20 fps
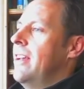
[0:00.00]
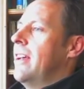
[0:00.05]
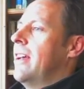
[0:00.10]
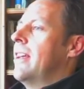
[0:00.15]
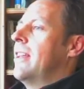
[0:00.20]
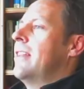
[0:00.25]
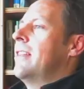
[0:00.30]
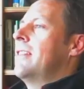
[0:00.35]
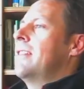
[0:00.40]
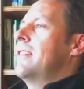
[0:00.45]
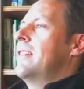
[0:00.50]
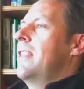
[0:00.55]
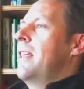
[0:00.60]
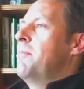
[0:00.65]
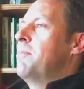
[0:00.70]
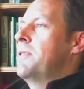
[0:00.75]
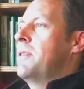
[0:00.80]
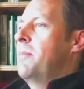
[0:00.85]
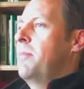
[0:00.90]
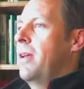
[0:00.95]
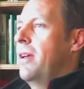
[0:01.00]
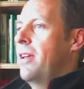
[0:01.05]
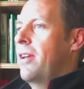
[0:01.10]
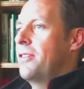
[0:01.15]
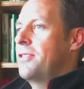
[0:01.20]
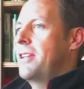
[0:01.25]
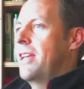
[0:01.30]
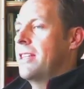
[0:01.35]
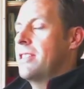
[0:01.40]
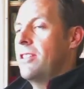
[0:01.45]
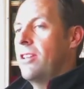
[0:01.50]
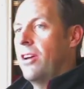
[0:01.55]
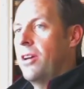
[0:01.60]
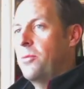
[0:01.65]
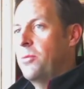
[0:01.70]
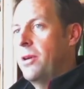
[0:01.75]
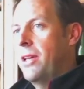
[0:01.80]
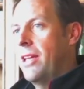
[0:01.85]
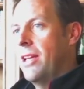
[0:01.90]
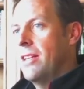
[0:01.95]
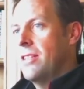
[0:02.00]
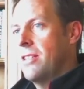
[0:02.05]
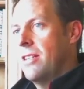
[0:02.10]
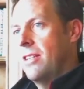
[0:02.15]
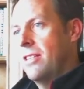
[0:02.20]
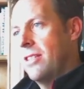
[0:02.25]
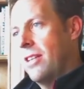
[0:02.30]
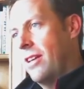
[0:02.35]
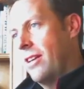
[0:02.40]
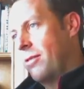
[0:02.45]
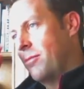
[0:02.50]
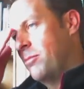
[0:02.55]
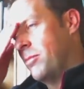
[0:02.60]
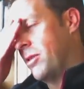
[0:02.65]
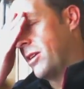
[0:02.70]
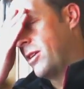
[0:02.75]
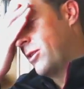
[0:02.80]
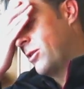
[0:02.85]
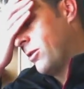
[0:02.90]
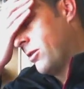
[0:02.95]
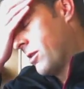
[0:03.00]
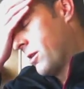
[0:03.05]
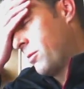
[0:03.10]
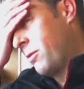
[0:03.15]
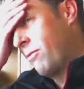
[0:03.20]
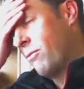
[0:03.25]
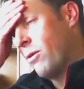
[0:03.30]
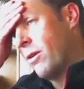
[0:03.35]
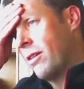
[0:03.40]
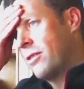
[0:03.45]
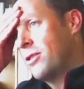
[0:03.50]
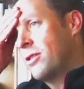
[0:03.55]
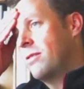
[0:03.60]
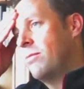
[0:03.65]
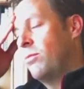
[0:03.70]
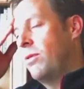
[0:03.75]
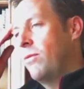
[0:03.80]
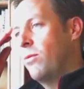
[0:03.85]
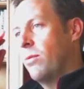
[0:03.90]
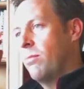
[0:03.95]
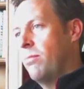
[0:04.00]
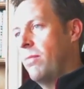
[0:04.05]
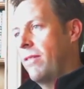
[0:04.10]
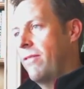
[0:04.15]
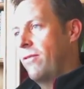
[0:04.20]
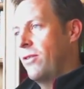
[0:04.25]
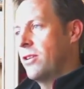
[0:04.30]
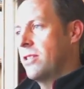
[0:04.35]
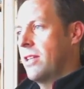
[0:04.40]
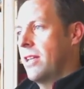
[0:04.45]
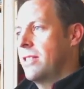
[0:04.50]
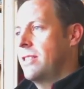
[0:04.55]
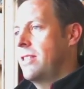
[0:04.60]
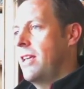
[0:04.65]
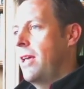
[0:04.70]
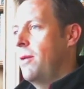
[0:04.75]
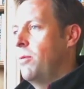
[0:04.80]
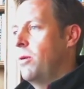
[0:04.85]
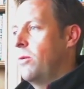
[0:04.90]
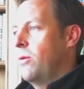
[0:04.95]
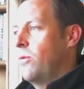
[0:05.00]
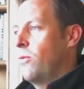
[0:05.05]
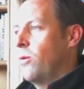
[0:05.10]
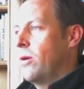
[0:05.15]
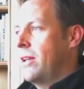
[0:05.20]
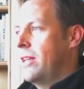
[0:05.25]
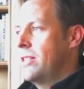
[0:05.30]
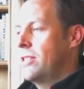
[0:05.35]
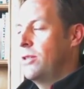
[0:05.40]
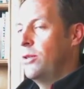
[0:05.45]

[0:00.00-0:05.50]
And then some bloke goes and gets 9 wickets, and it's like, oh my God, we've won my first class debut. We've won in